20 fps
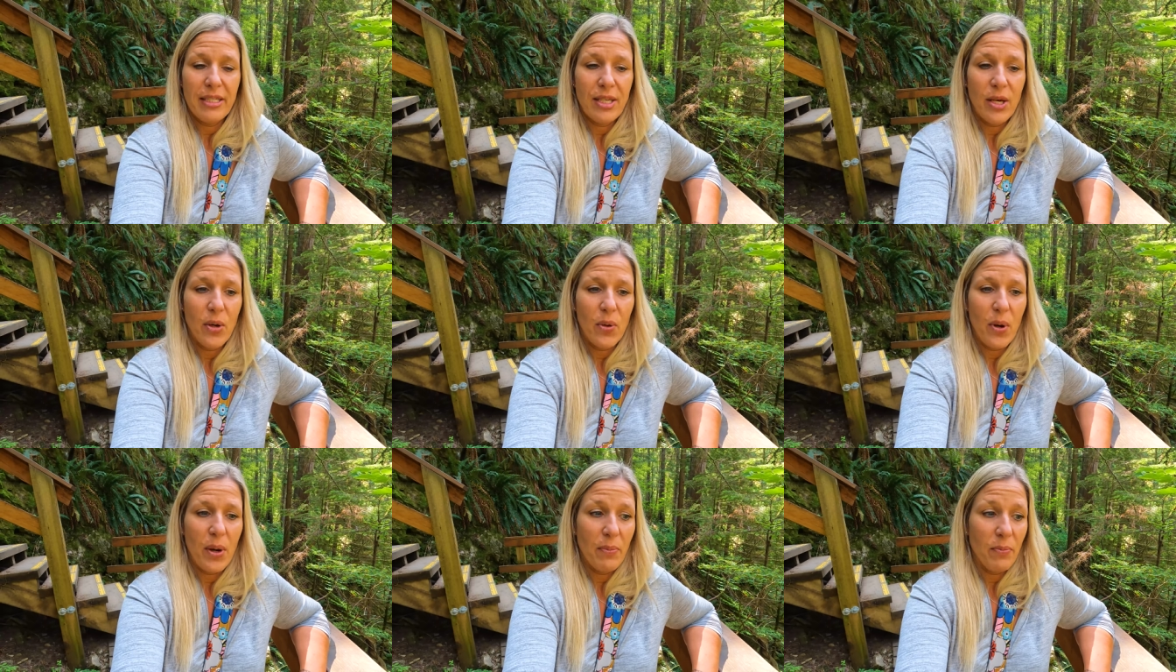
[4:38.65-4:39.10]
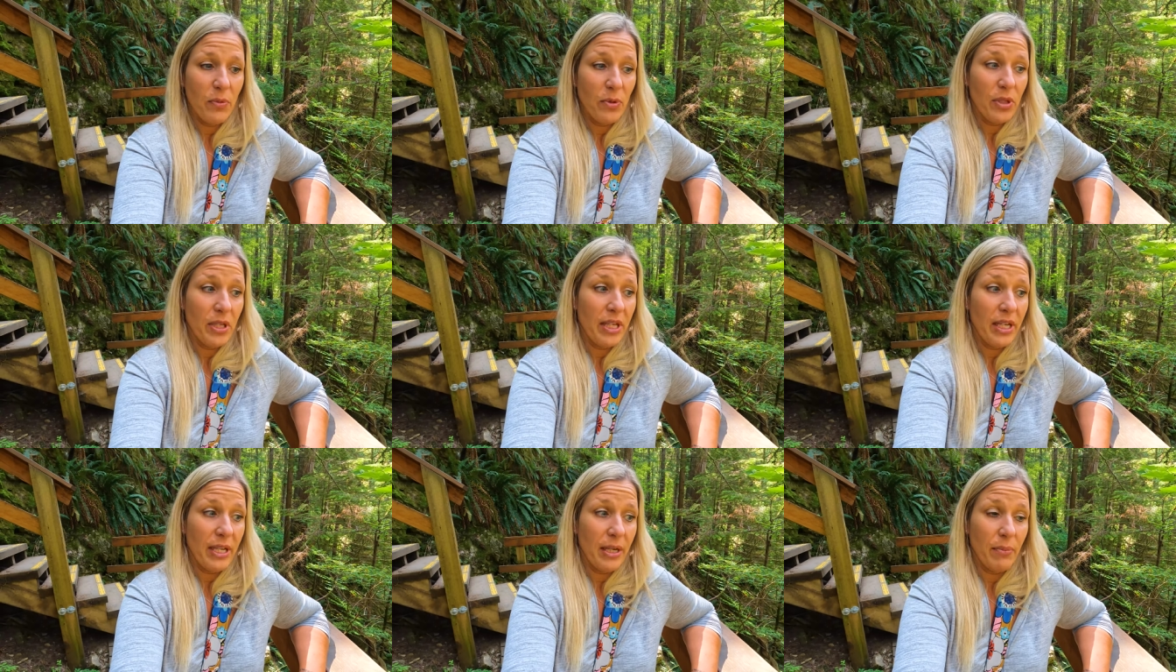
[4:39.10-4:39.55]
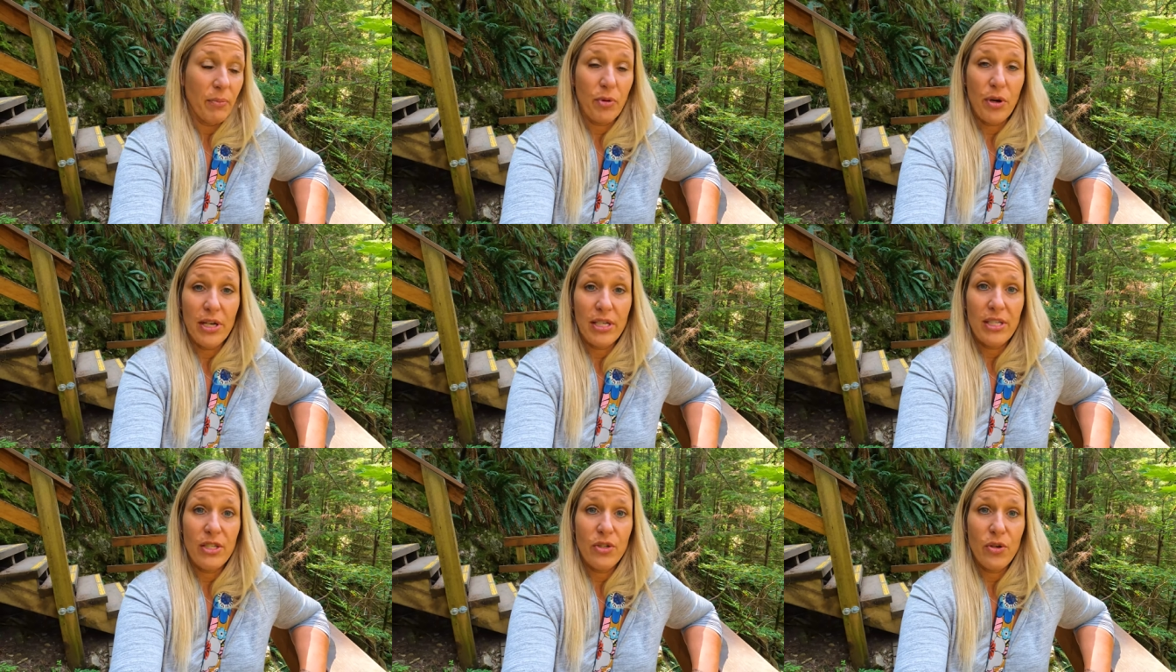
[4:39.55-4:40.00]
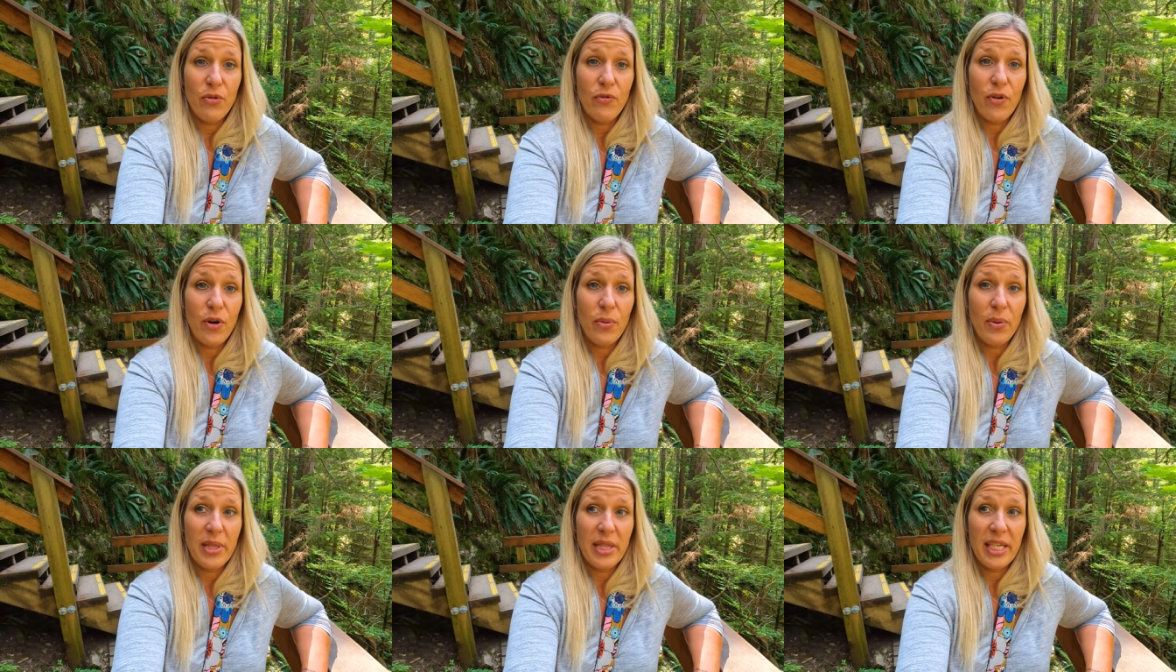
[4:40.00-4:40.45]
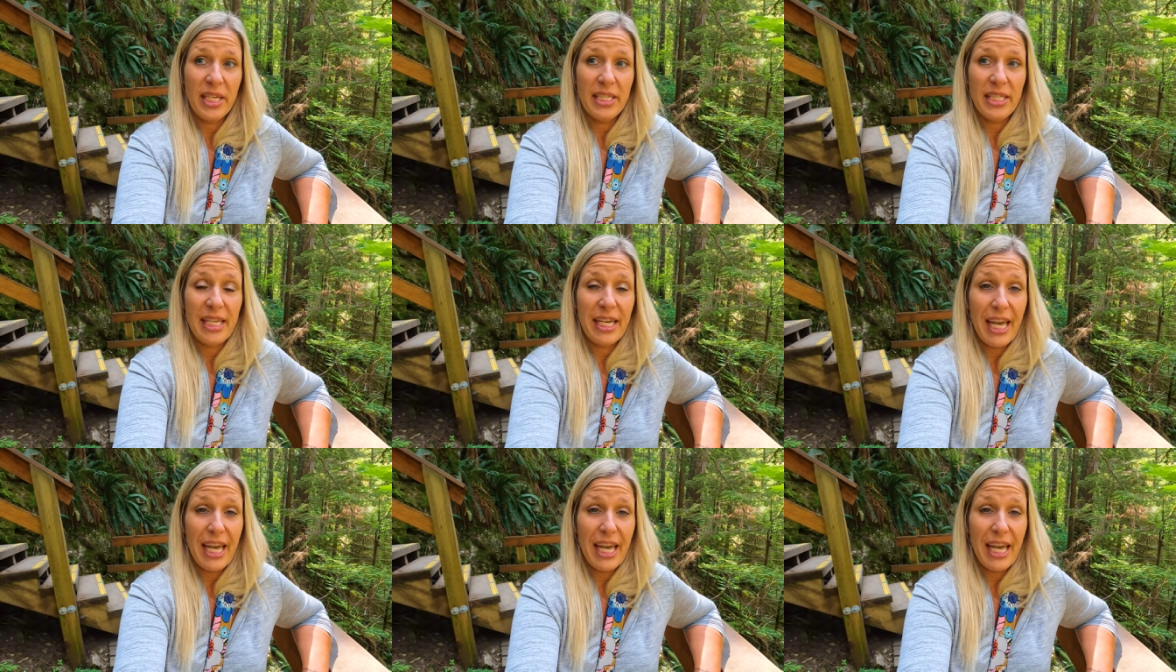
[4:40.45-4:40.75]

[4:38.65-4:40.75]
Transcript: So I'm really impressed so far with this.